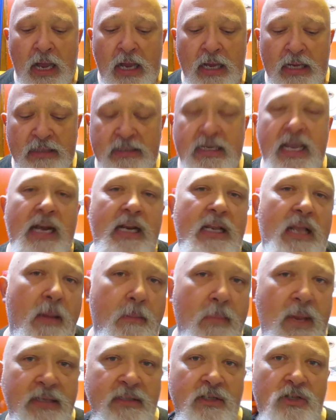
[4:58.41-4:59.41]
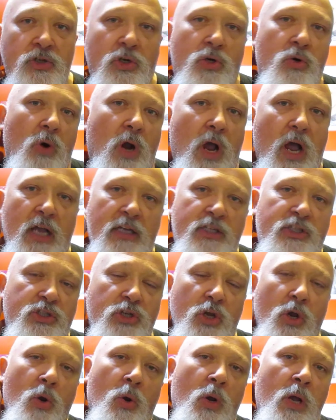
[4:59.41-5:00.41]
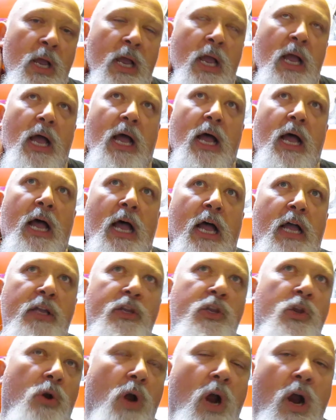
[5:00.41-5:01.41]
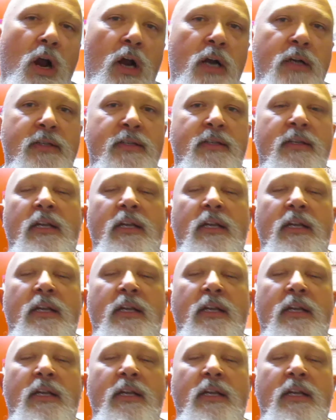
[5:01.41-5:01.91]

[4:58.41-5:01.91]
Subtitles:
is getting that message across. So your art,